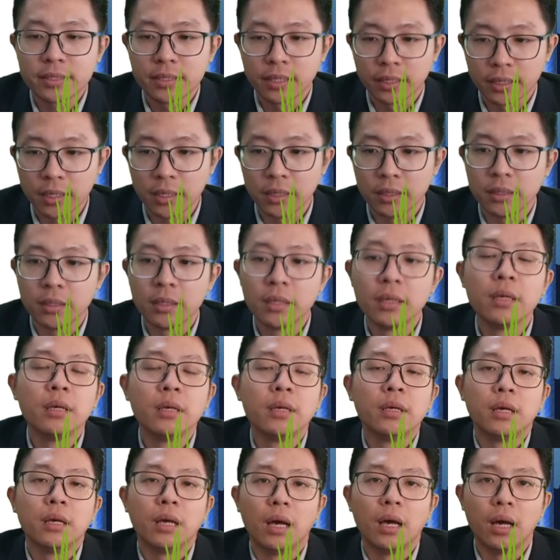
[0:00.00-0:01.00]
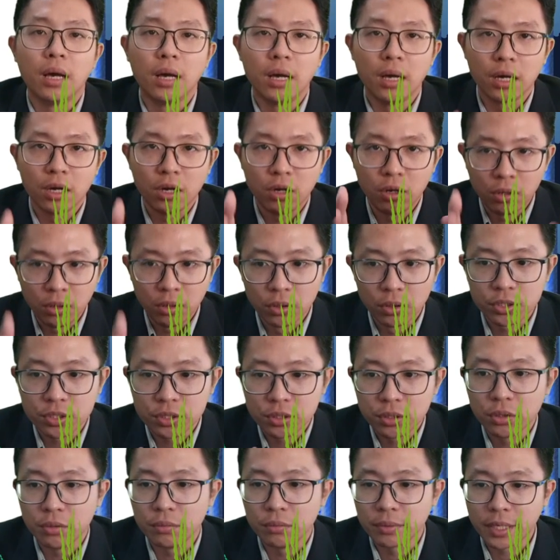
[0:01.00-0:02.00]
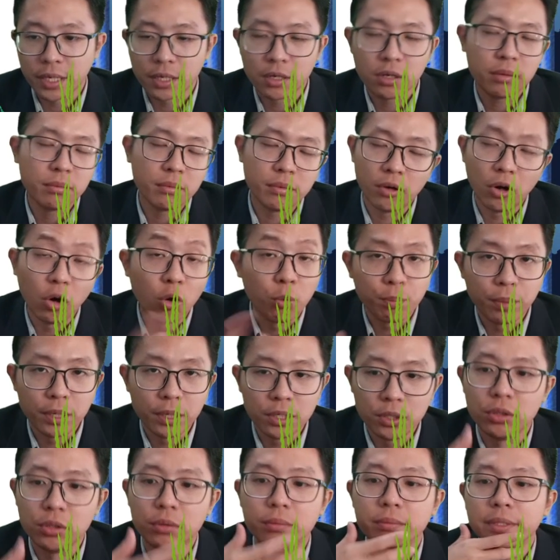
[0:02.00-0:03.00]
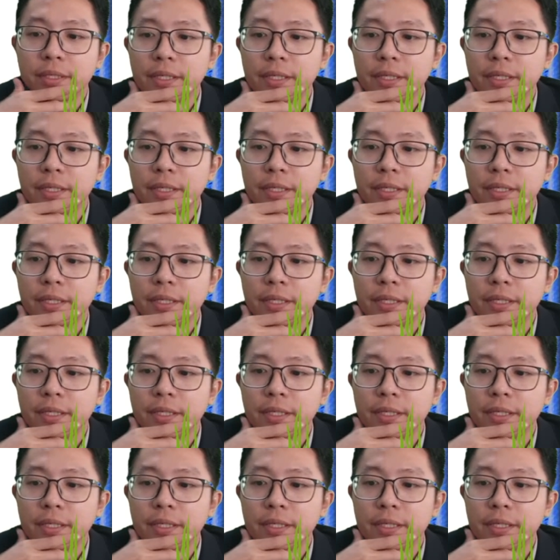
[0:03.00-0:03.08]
circuit. Closed loop, cannot open loop.